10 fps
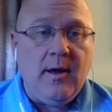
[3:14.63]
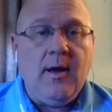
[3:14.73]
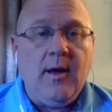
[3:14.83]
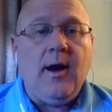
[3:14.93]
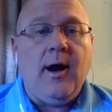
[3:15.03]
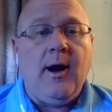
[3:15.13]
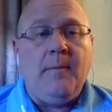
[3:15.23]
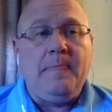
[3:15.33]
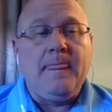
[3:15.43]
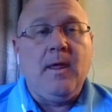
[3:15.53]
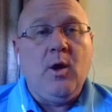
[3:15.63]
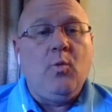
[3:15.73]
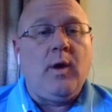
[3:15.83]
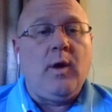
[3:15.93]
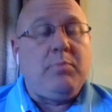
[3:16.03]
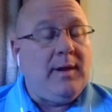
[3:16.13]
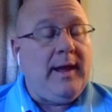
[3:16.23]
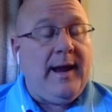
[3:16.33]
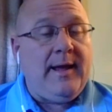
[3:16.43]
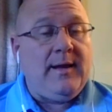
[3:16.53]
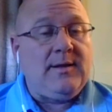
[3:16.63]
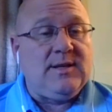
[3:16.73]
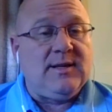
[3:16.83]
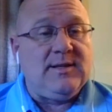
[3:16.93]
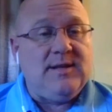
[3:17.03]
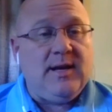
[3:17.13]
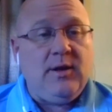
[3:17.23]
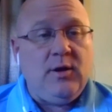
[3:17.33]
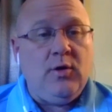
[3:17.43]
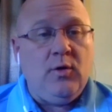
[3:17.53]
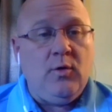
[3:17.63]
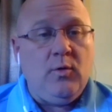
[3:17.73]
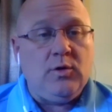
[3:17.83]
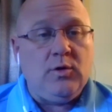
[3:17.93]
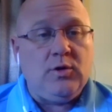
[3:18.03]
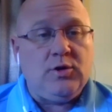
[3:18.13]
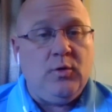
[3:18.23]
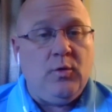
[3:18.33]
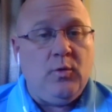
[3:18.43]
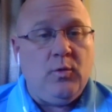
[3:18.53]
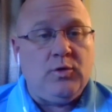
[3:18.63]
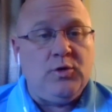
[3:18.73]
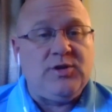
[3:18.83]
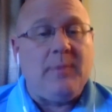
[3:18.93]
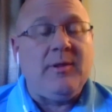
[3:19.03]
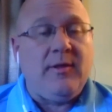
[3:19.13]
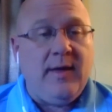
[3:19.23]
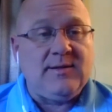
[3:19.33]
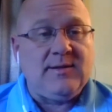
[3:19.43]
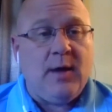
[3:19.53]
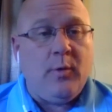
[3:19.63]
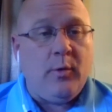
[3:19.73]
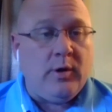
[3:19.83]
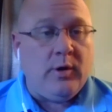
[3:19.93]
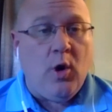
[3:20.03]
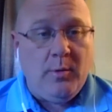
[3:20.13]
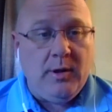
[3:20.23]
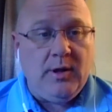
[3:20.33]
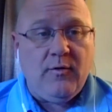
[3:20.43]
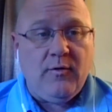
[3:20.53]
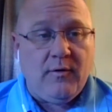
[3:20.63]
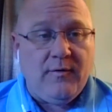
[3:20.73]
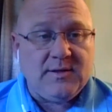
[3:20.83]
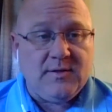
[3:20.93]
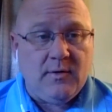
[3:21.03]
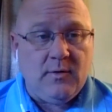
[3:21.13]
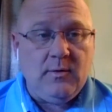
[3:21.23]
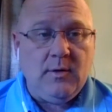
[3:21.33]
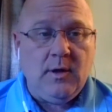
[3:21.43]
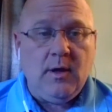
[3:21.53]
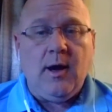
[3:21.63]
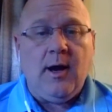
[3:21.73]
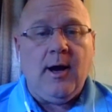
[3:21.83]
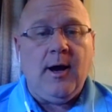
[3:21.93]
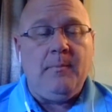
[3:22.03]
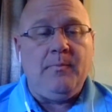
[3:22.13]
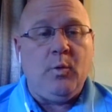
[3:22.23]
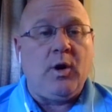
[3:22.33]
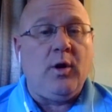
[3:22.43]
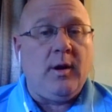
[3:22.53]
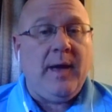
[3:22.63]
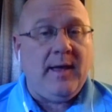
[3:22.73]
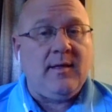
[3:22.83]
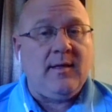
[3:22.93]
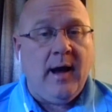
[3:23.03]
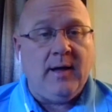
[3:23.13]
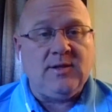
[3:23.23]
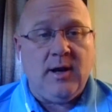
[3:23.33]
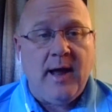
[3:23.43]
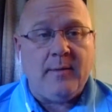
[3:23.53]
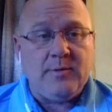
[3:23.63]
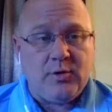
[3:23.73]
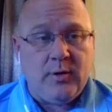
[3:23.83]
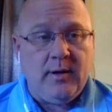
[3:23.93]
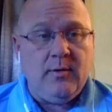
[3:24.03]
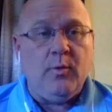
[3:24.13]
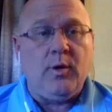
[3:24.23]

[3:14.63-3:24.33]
Mm-hmm. We are planning to continue to do some of the things that we would normally do for a festival. Hit the lines on Adam Street. We're